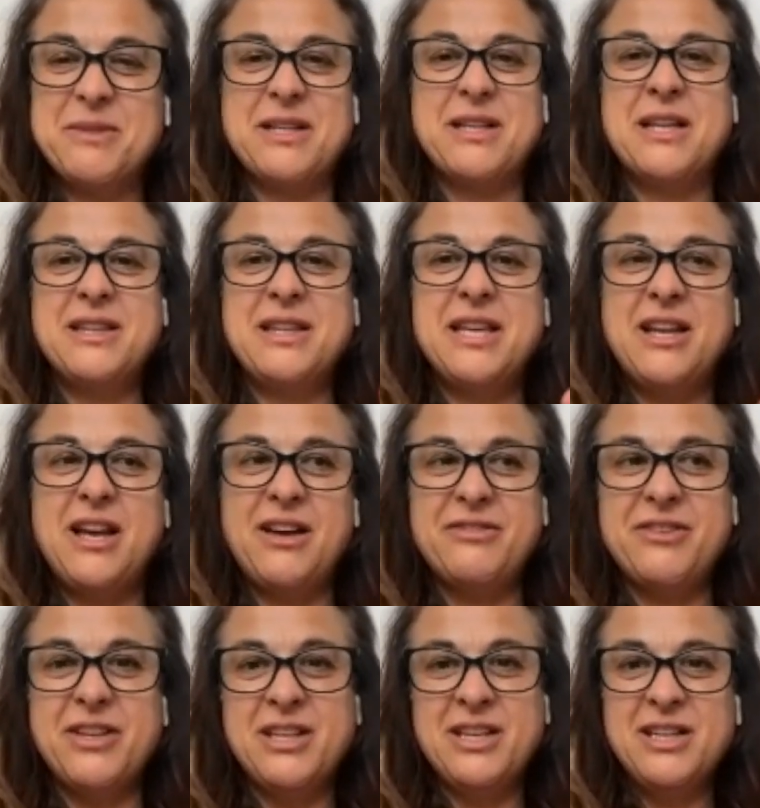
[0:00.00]
And then I've
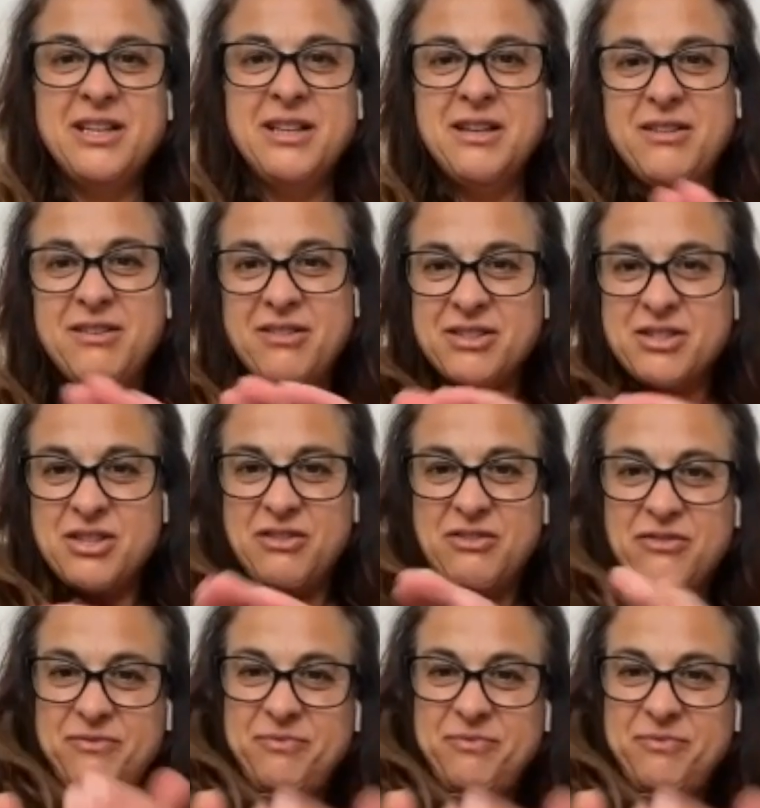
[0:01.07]
sort of